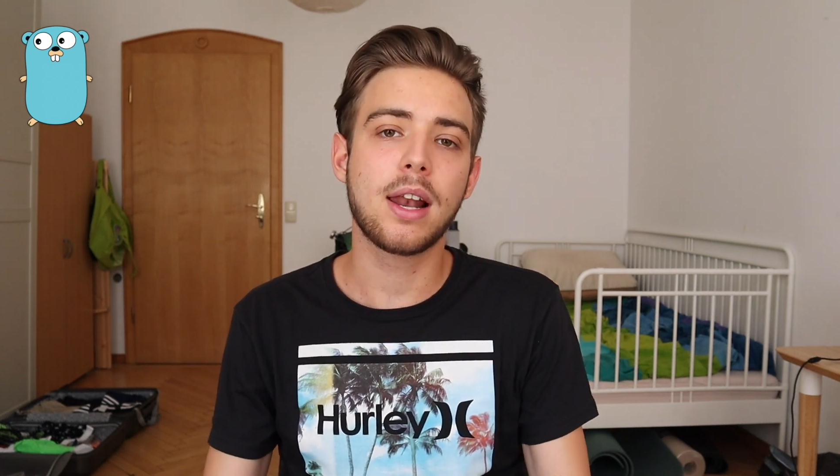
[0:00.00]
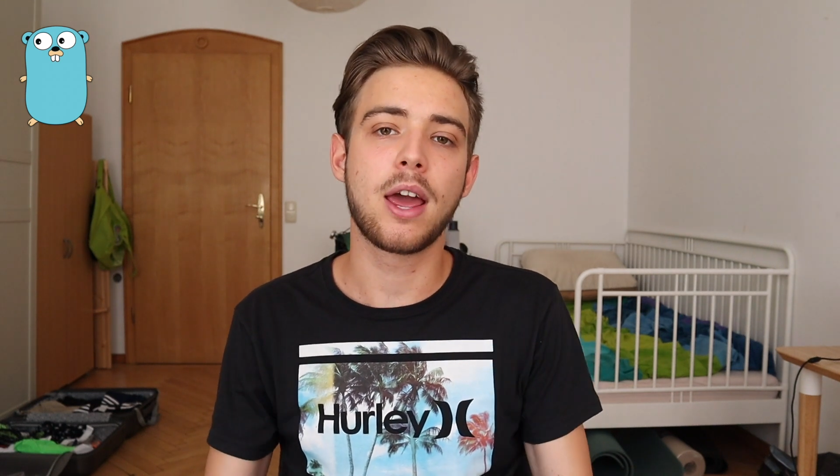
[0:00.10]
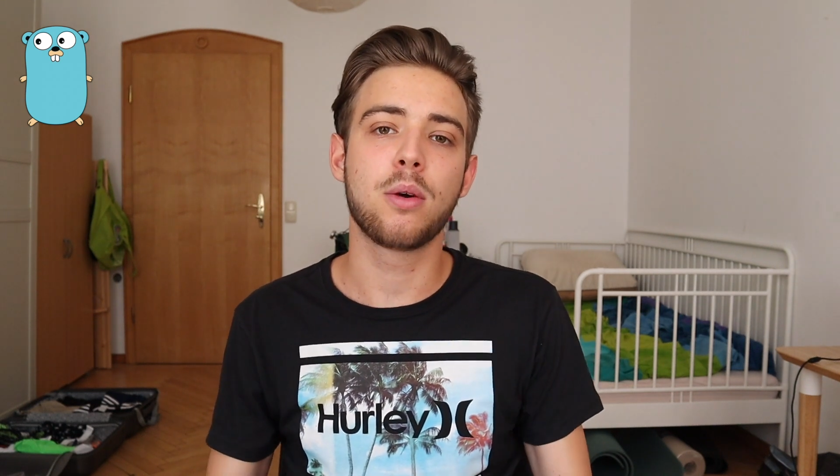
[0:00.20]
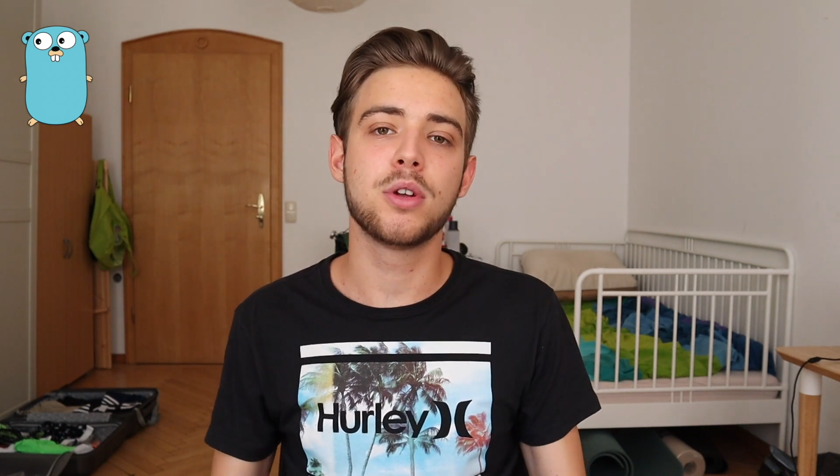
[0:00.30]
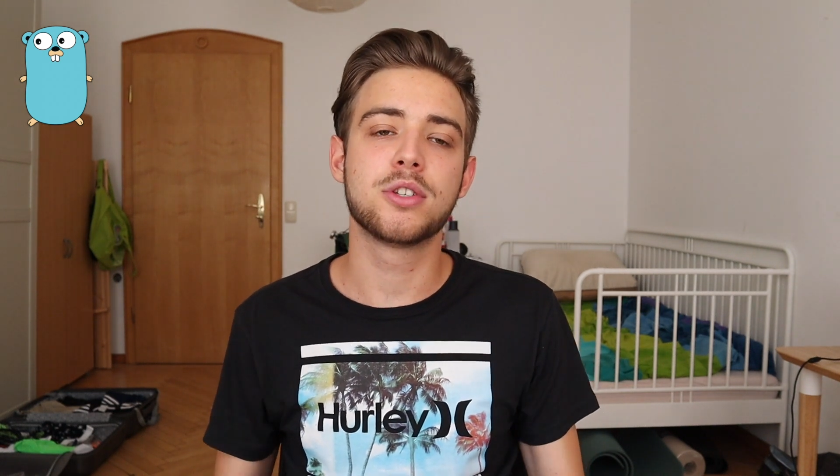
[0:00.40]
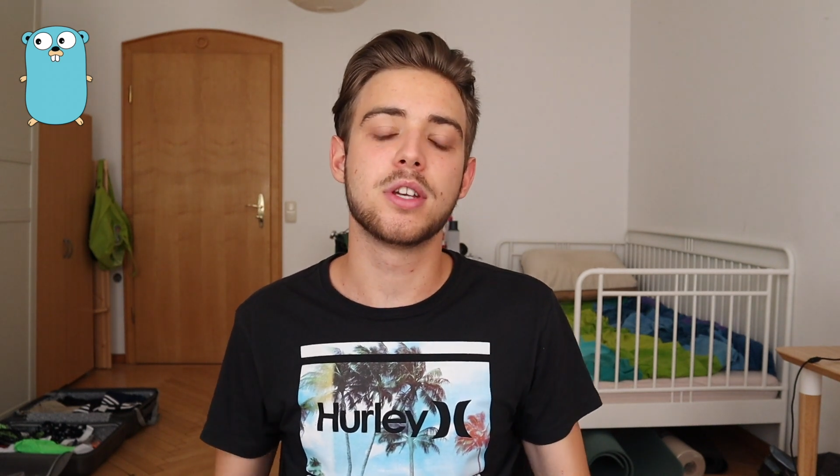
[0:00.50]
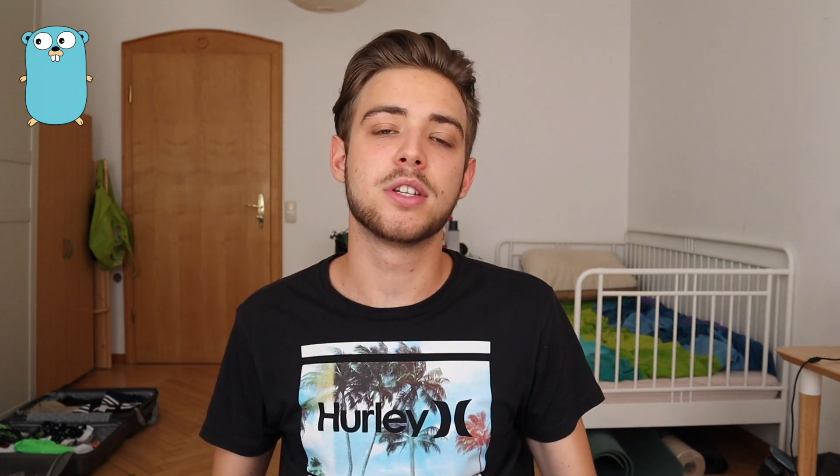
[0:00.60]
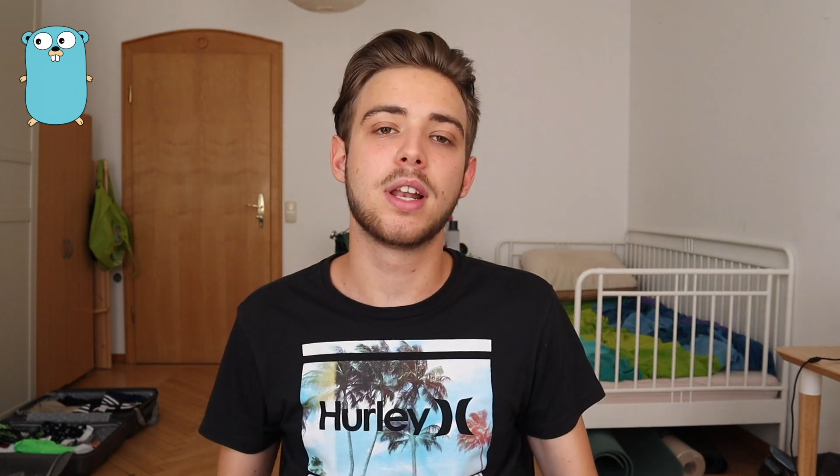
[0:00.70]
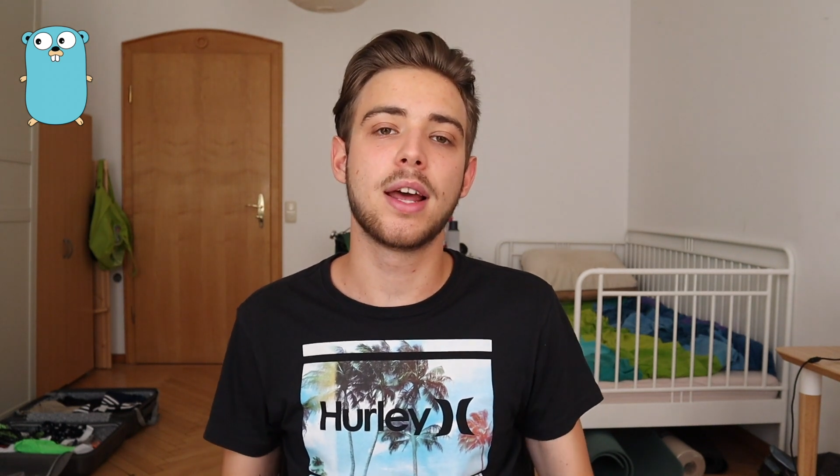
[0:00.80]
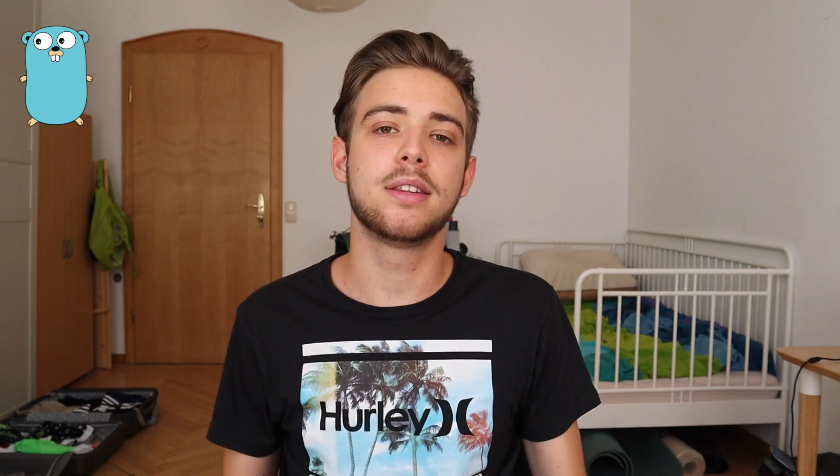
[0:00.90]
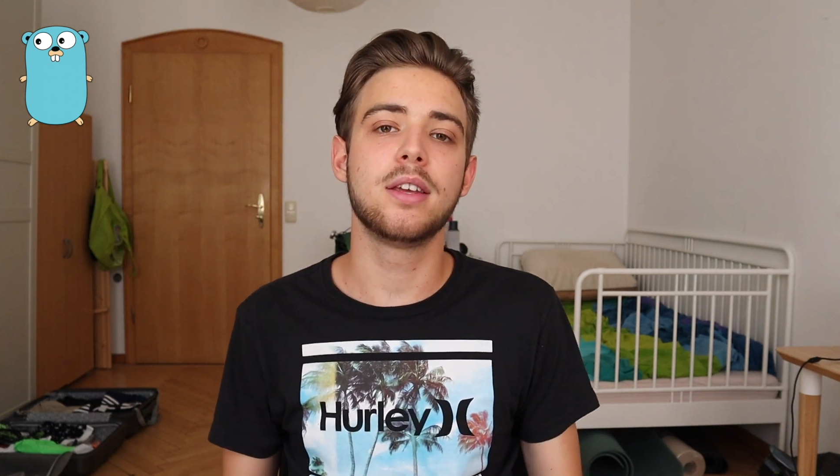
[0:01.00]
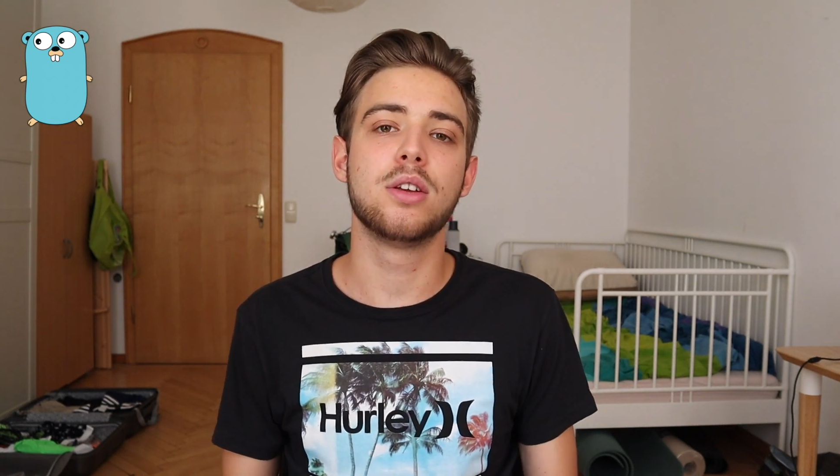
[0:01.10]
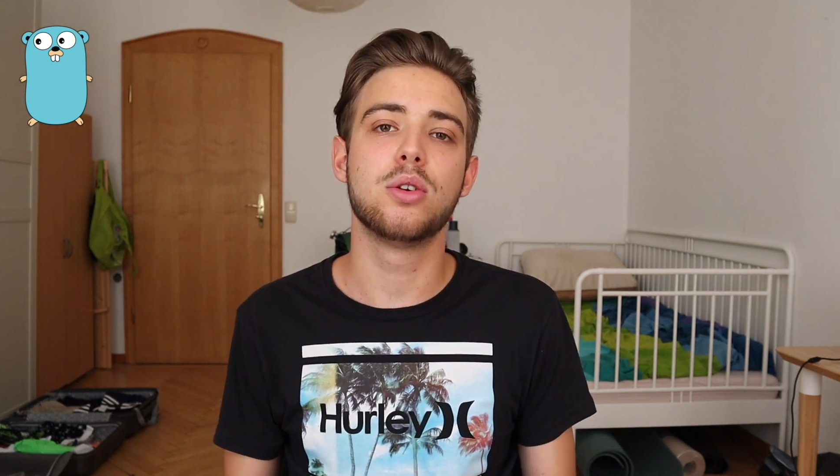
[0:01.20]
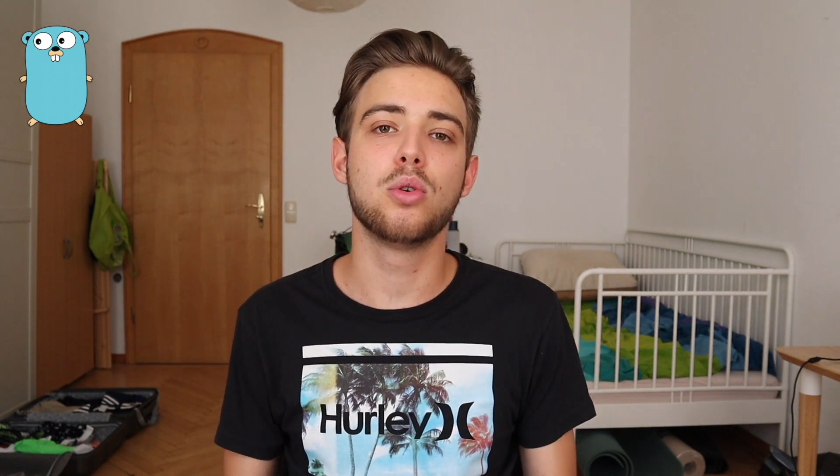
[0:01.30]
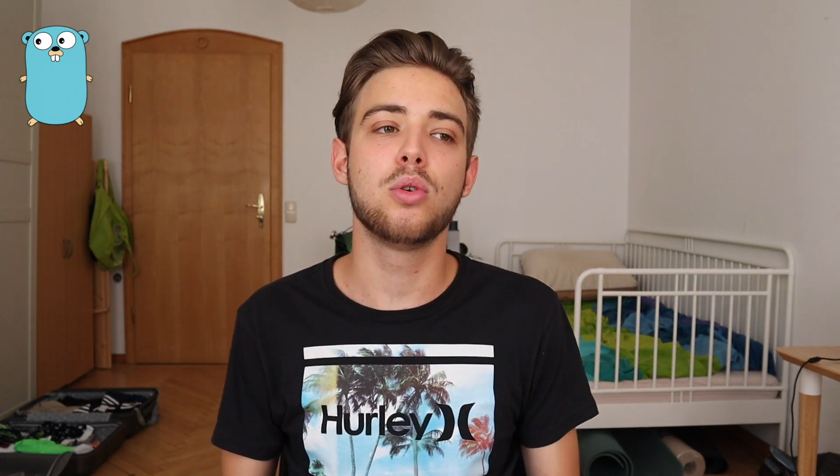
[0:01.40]
language is
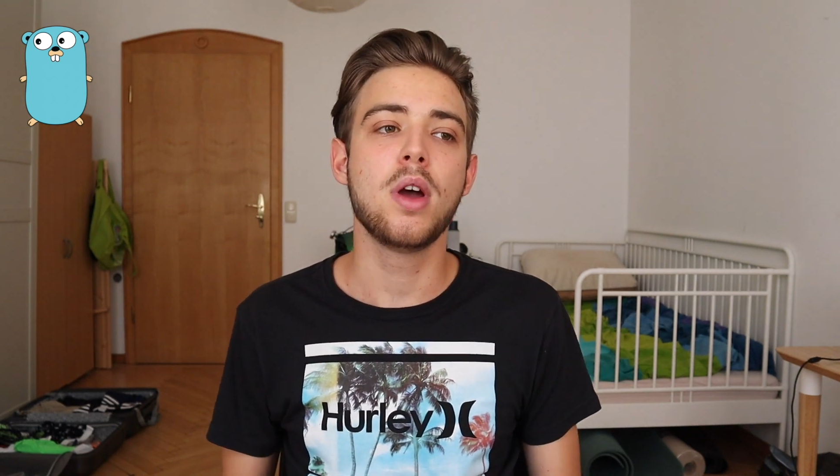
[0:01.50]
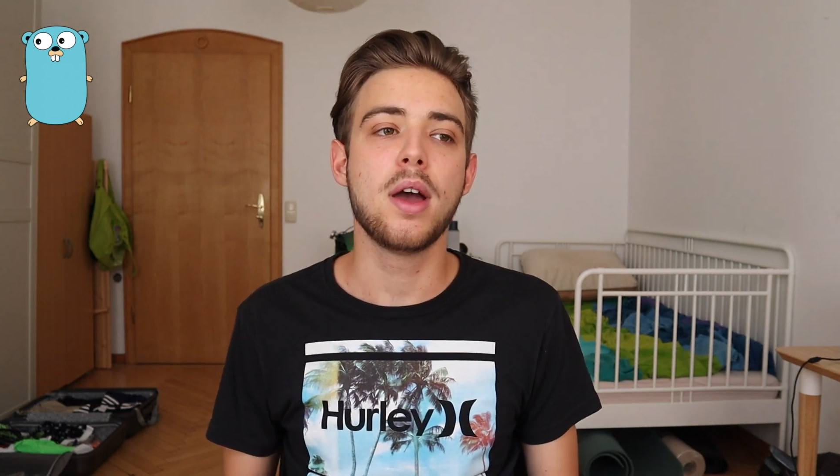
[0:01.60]
letting you